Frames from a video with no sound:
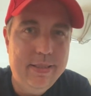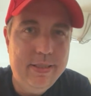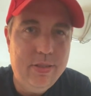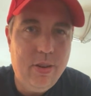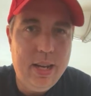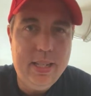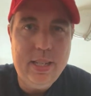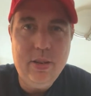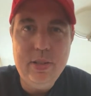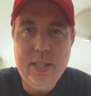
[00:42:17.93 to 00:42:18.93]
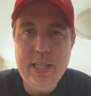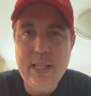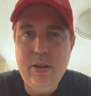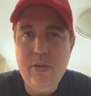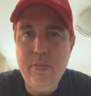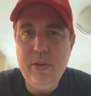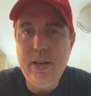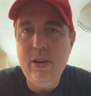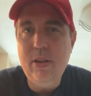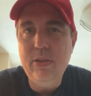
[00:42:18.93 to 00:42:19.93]
try to steal the $600 million
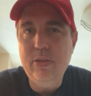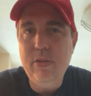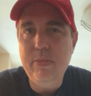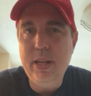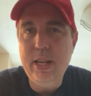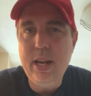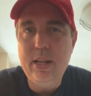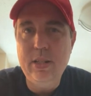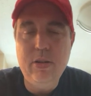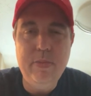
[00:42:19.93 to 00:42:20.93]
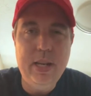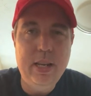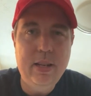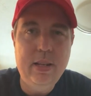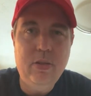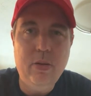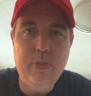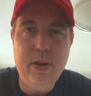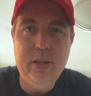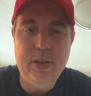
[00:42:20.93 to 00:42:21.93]
from the Nakatomi
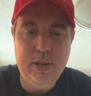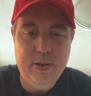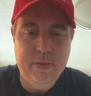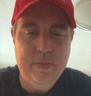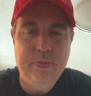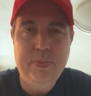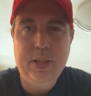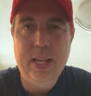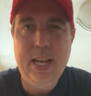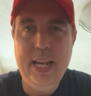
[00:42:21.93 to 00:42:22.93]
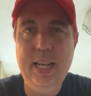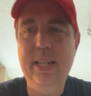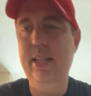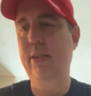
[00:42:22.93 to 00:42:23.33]
Corporation. And